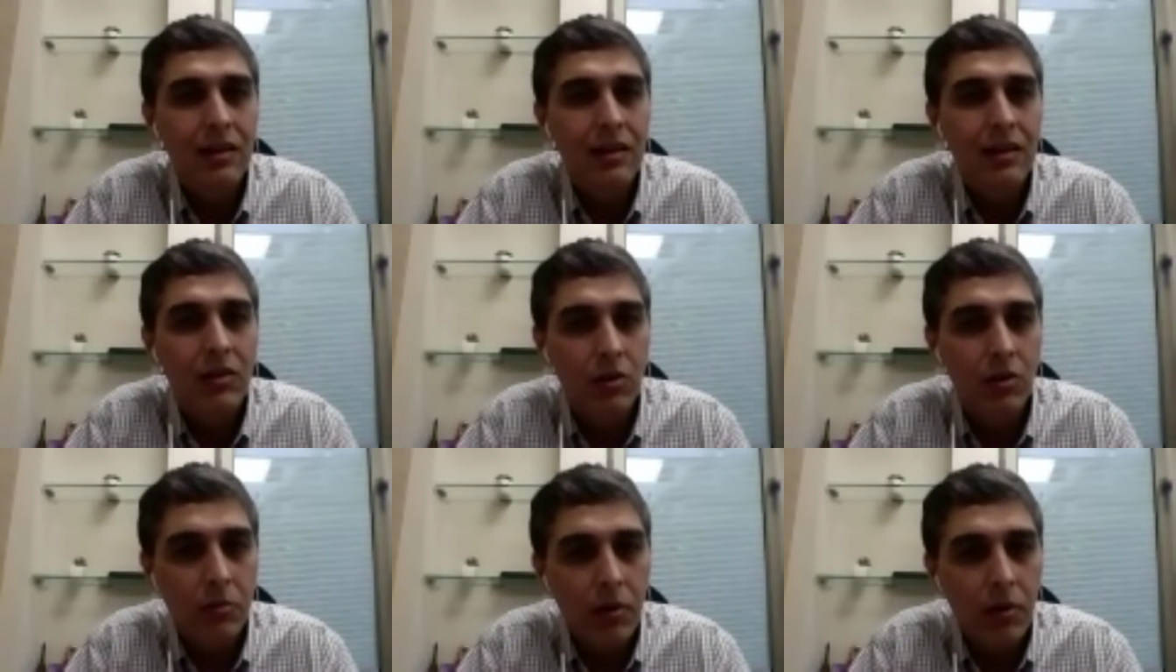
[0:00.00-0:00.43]

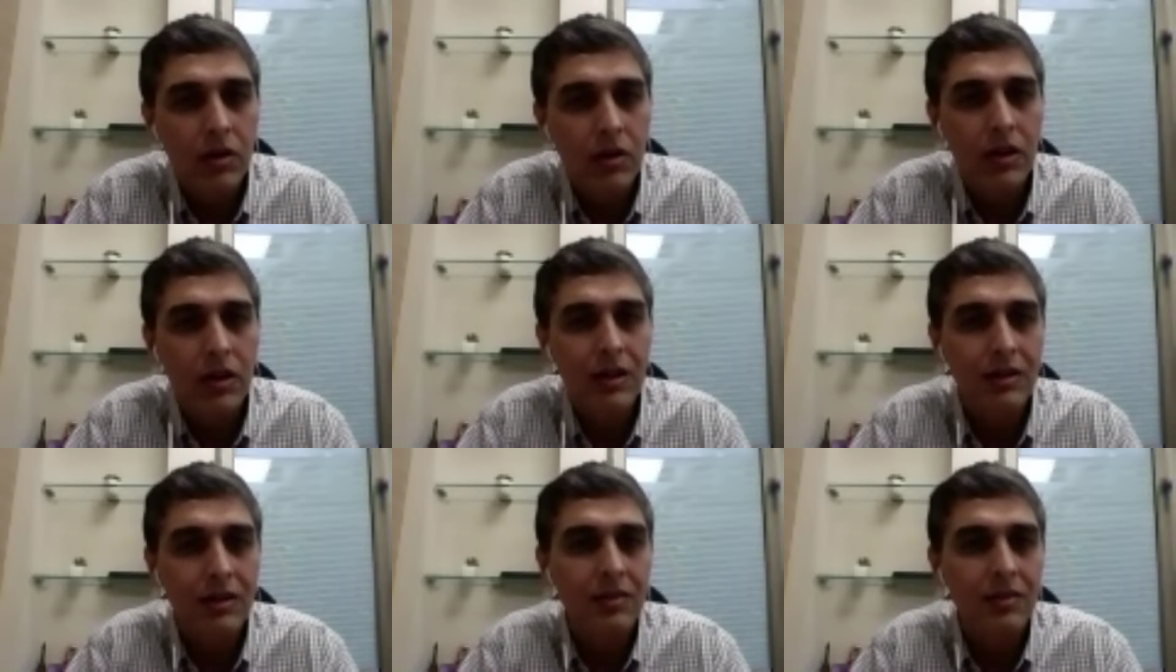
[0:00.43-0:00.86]

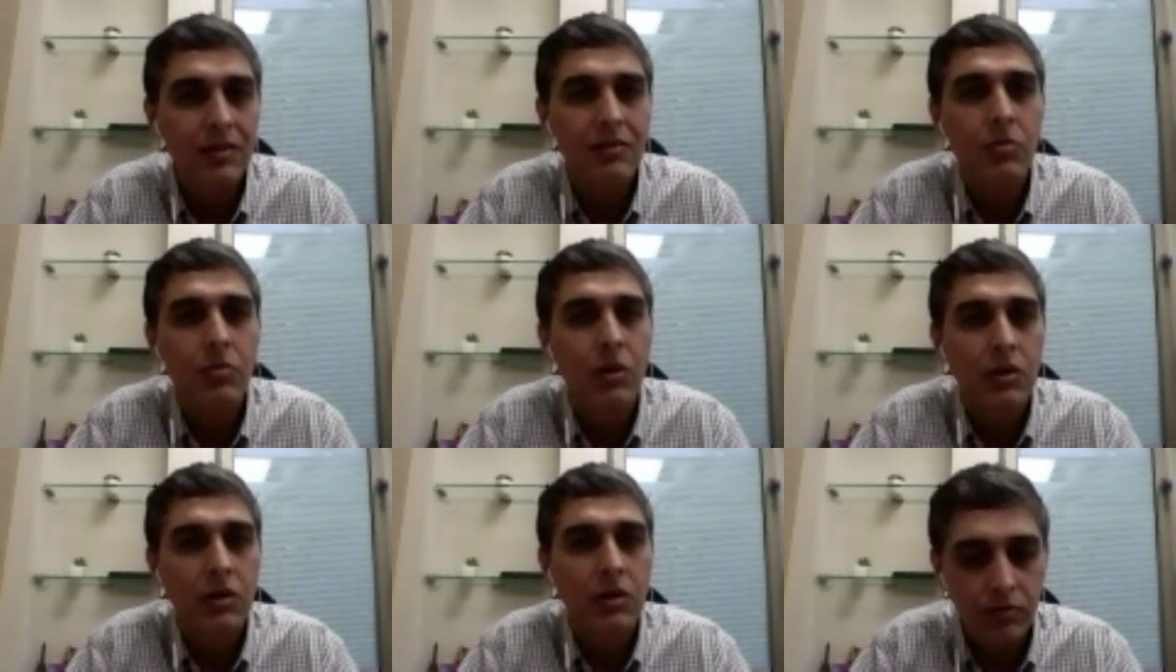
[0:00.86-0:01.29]
robotic is
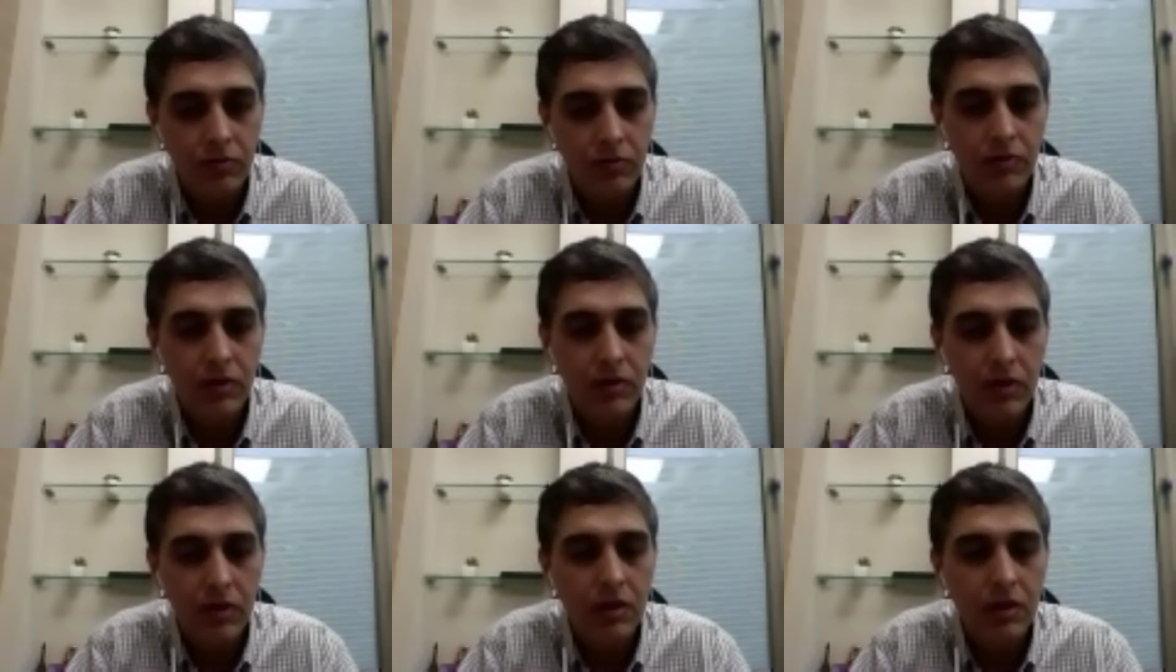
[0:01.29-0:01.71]
one of
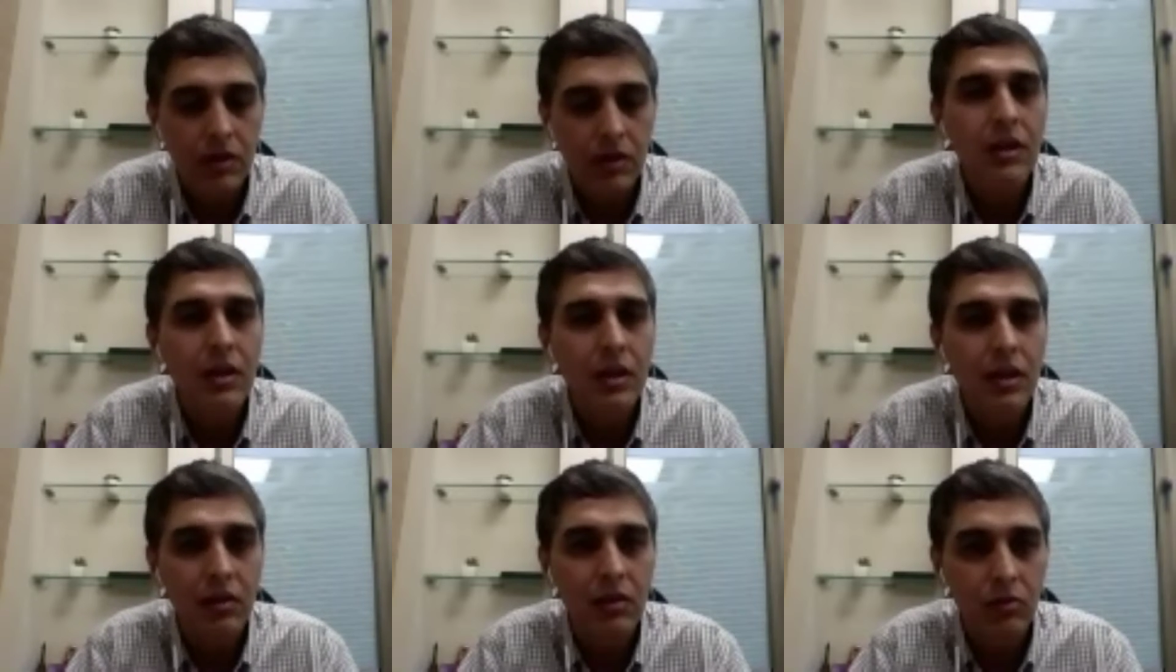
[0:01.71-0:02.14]

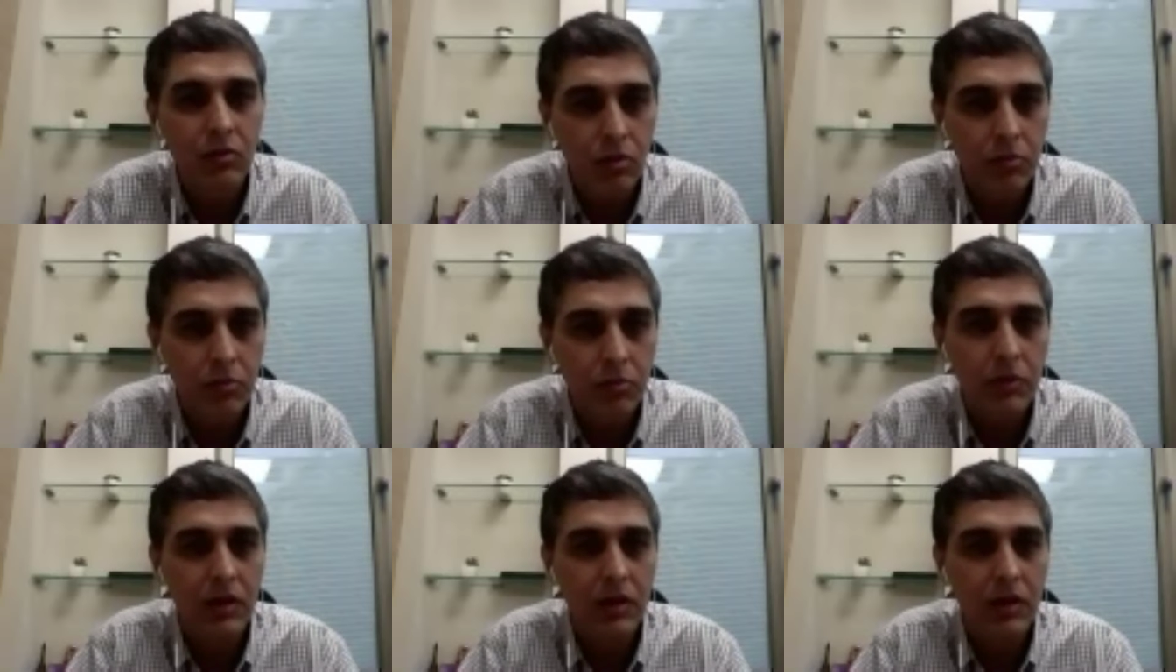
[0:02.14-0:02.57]
the
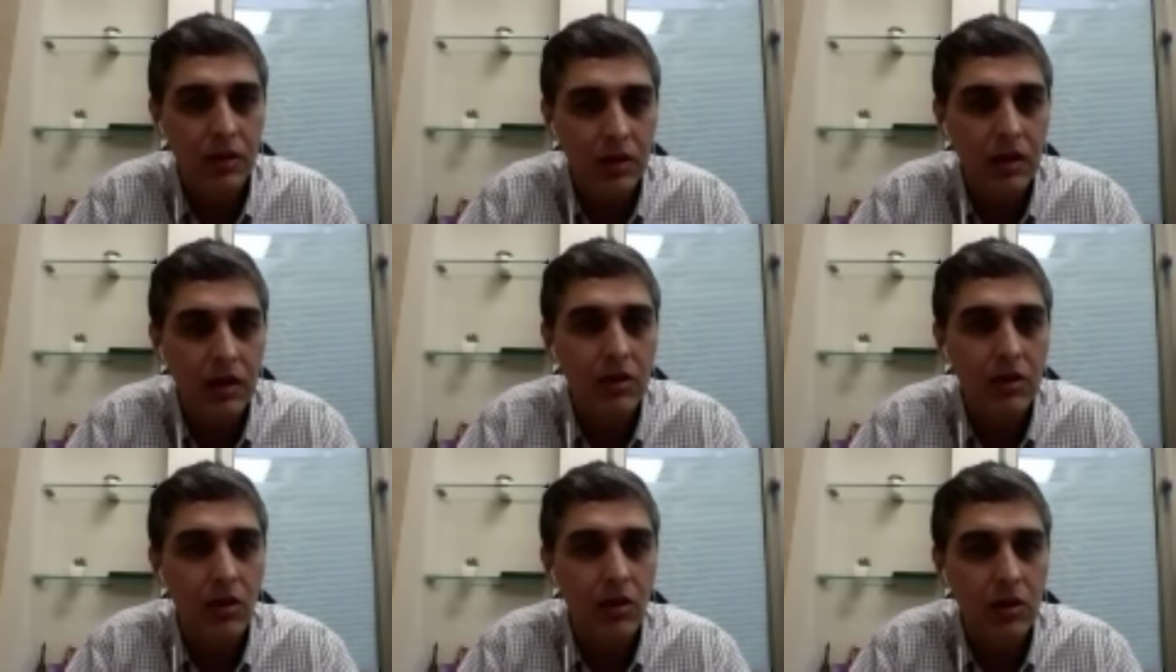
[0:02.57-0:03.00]
superior
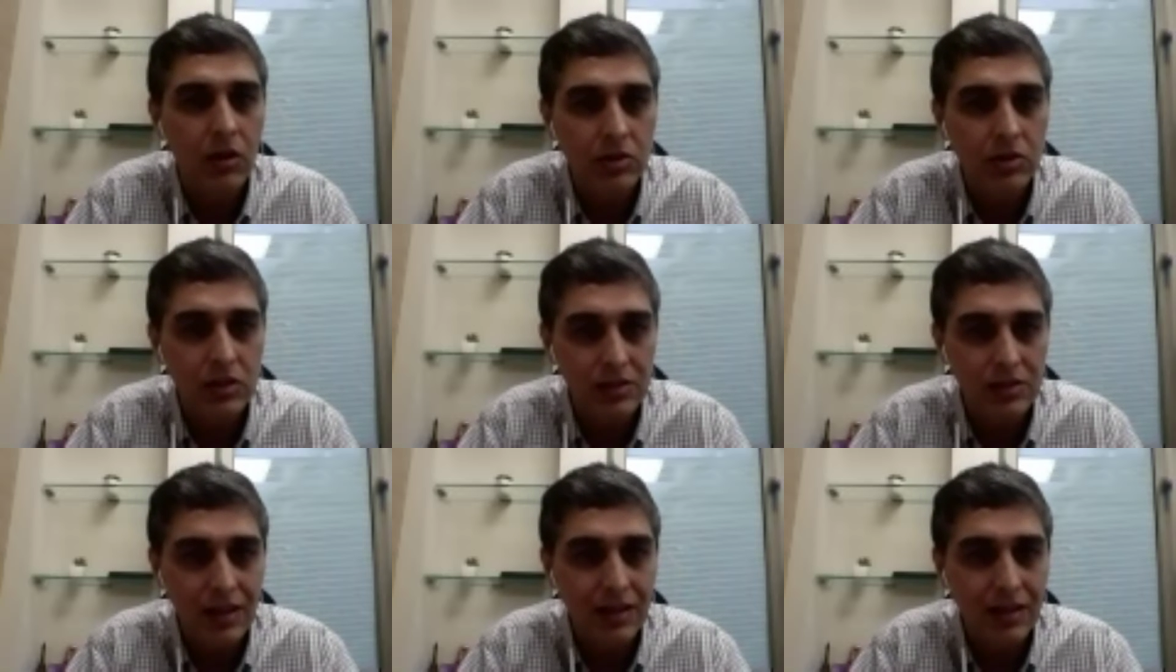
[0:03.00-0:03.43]

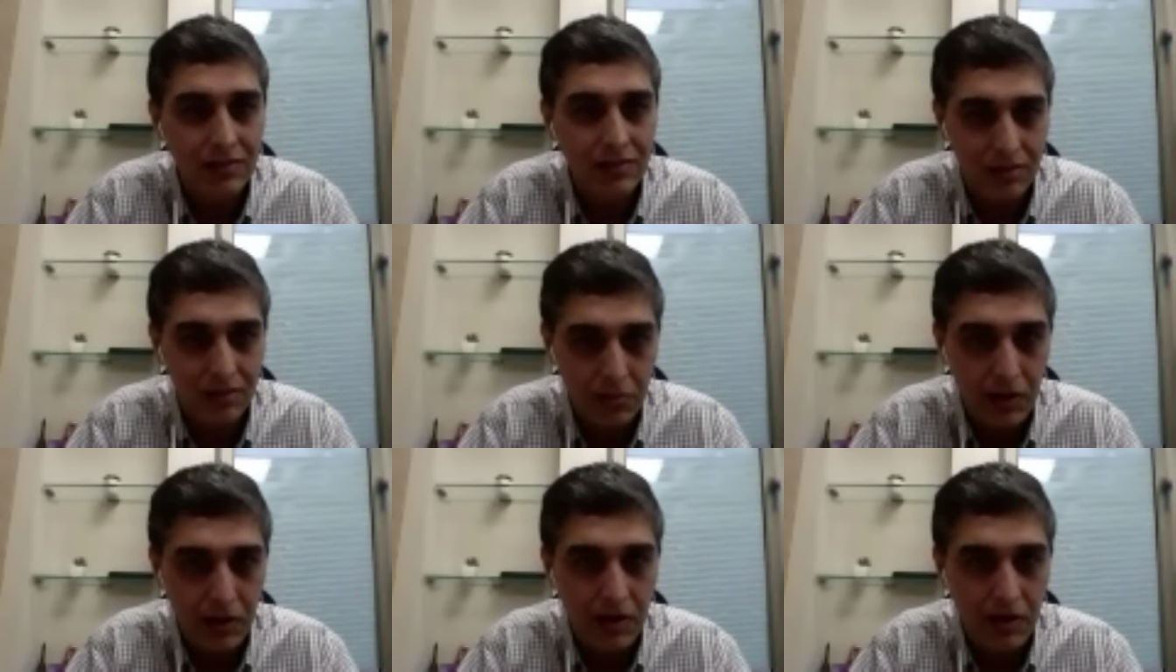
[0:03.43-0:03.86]
technologies that is
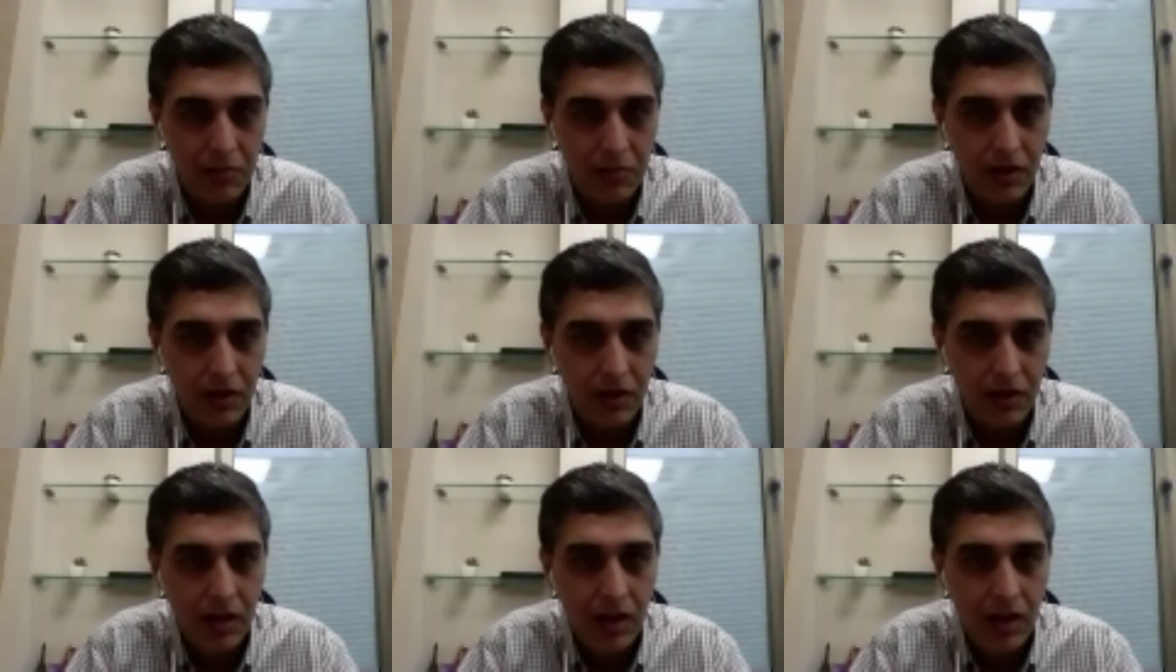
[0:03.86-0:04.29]

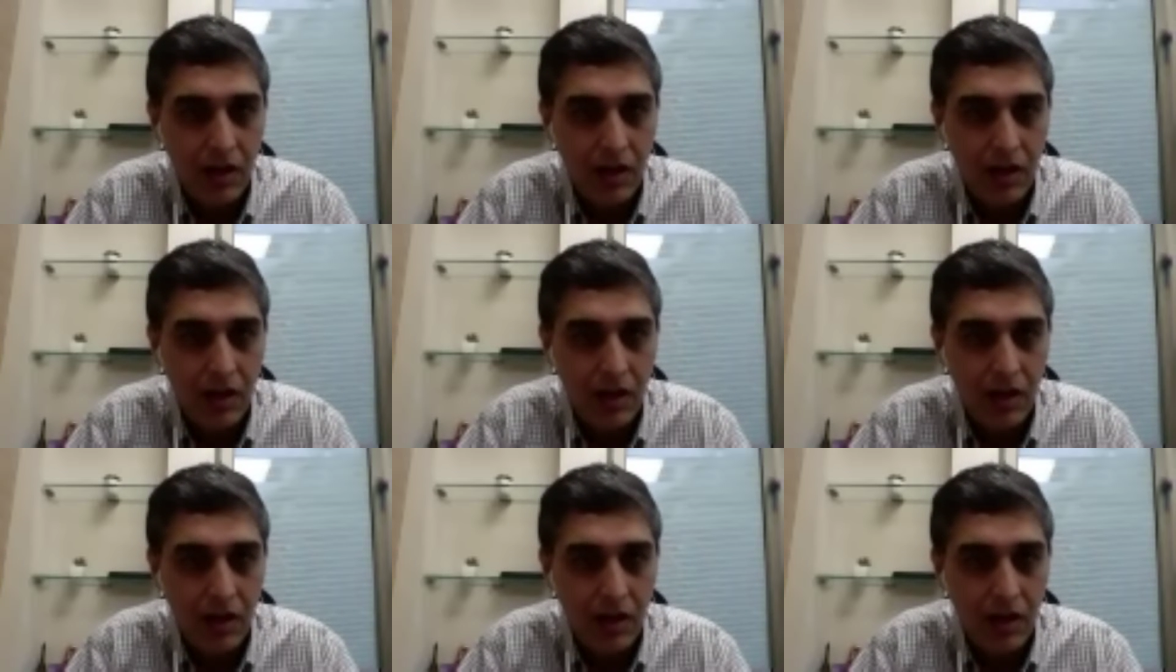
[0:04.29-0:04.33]
available.